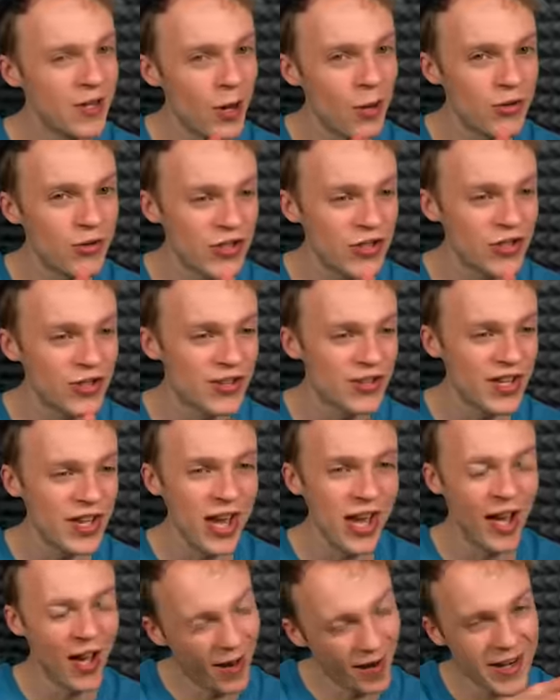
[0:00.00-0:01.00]
the oceans
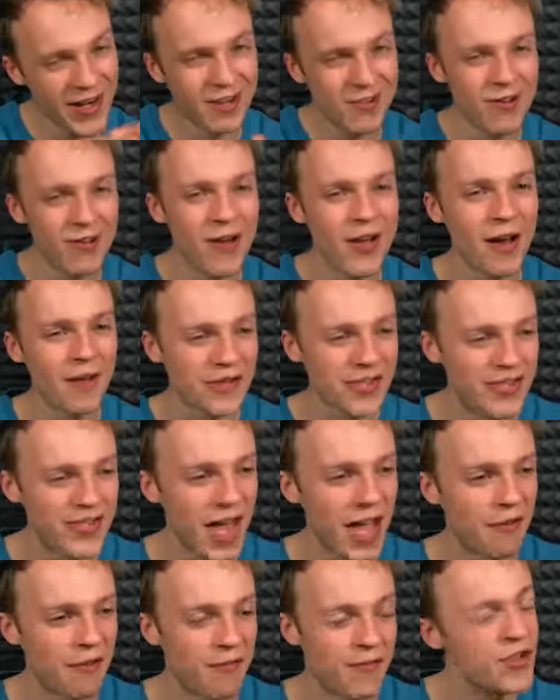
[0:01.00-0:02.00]
are near enough
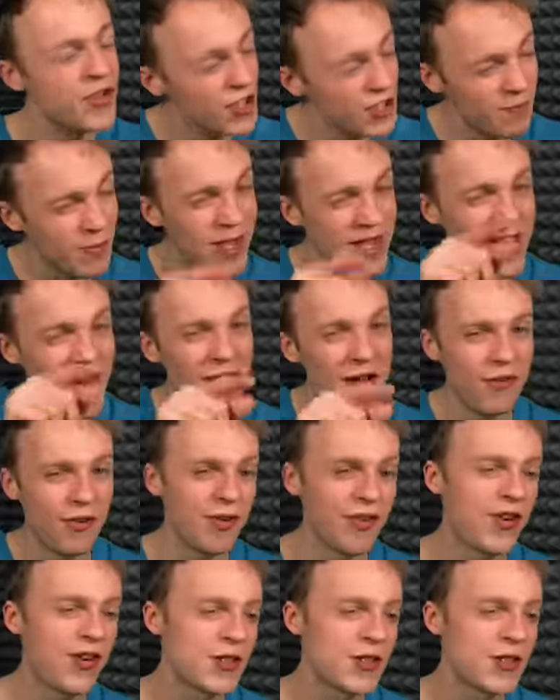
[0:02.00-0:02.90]
safe. Just be careful